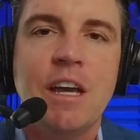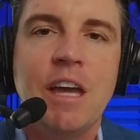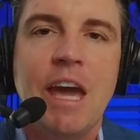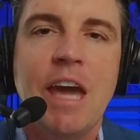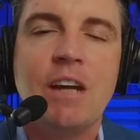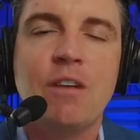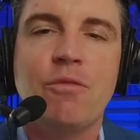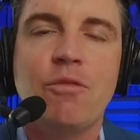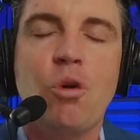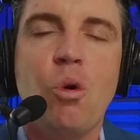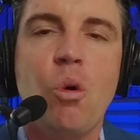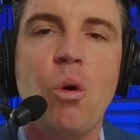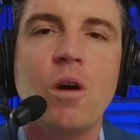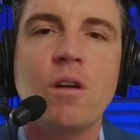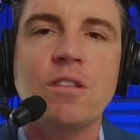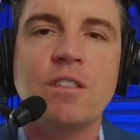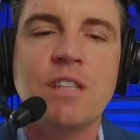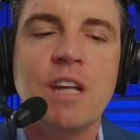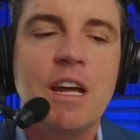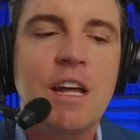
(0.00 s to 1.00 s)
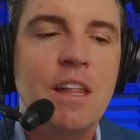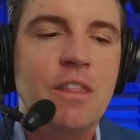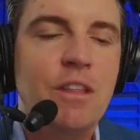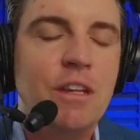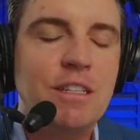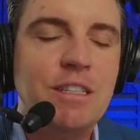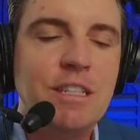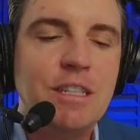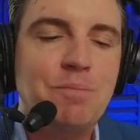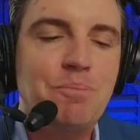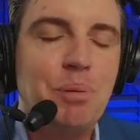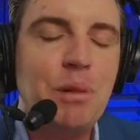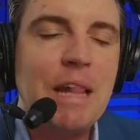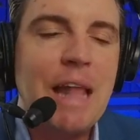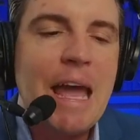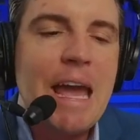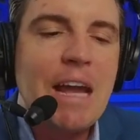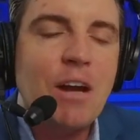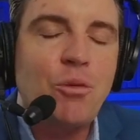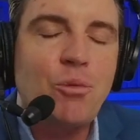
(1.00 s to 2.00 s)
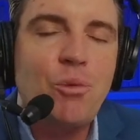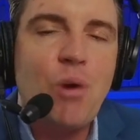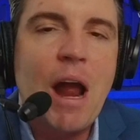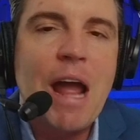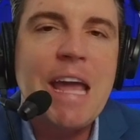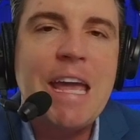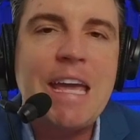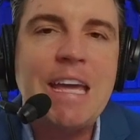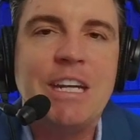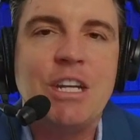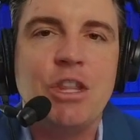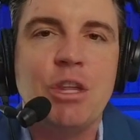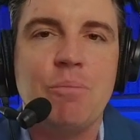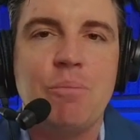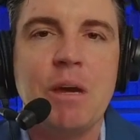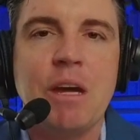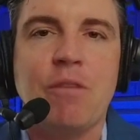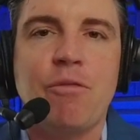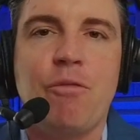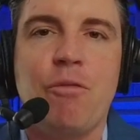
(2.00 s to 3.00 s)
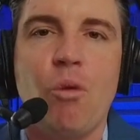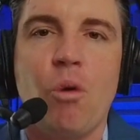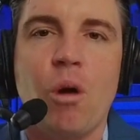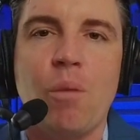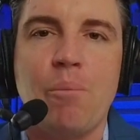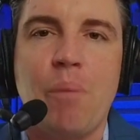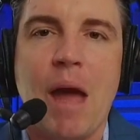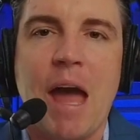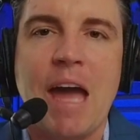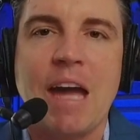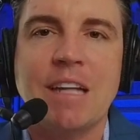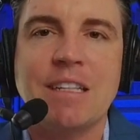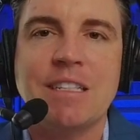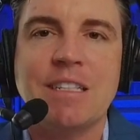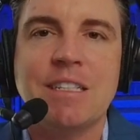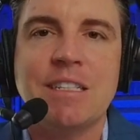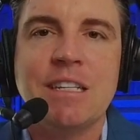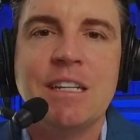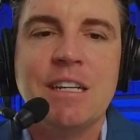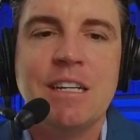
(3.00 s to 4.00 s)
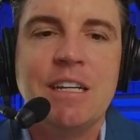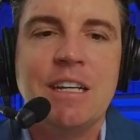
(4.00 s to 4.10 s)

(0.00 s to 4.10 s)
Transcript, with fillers: And of course, this is playing right into the big four banks,